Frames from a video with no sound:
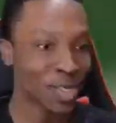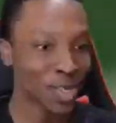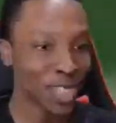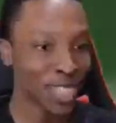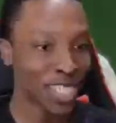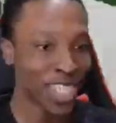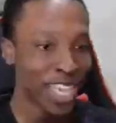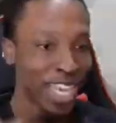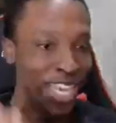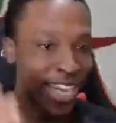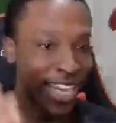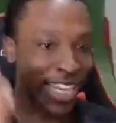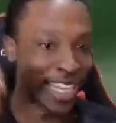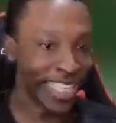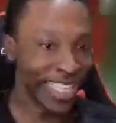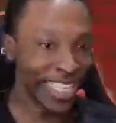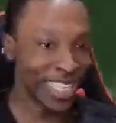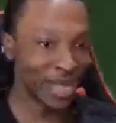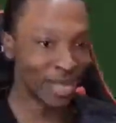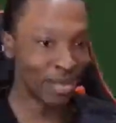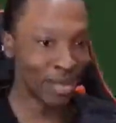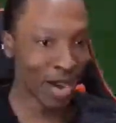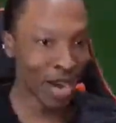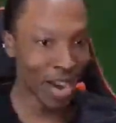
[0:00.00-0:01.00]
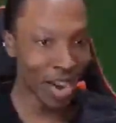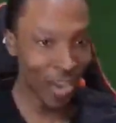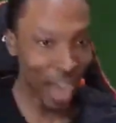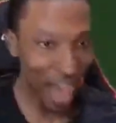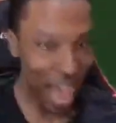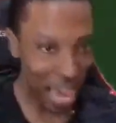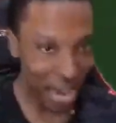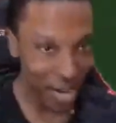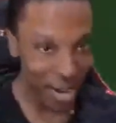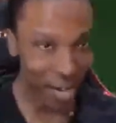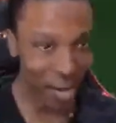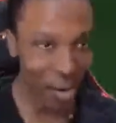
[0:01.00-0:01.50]
ridiculous, bro.
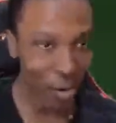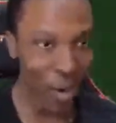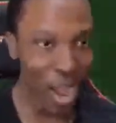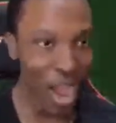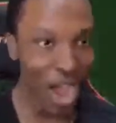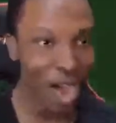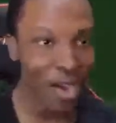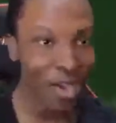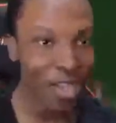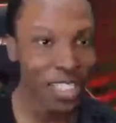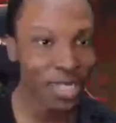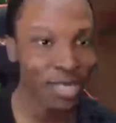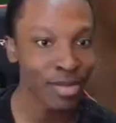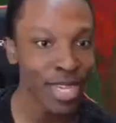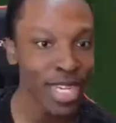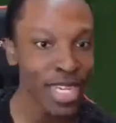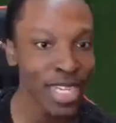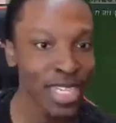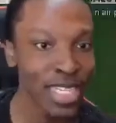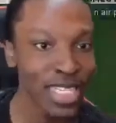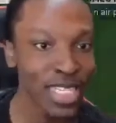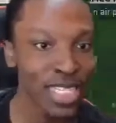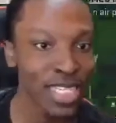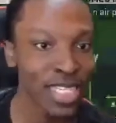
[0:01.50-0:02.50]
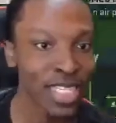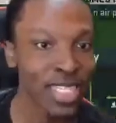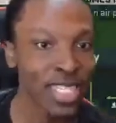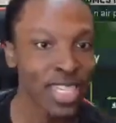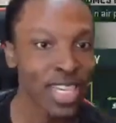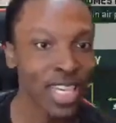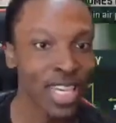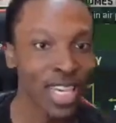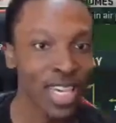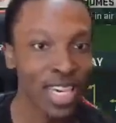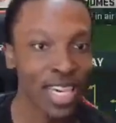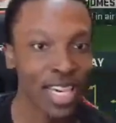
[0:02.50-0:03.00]
I don't know how he's making these just
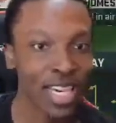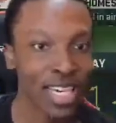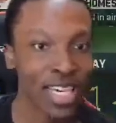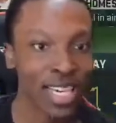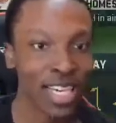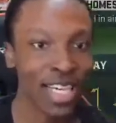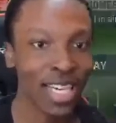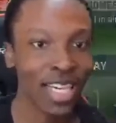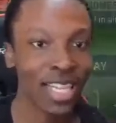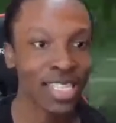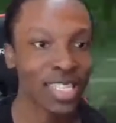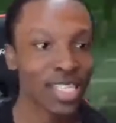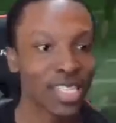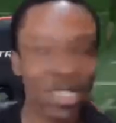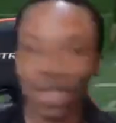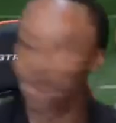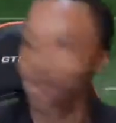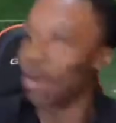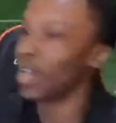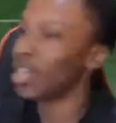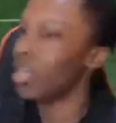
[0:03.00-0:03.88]
he just don't.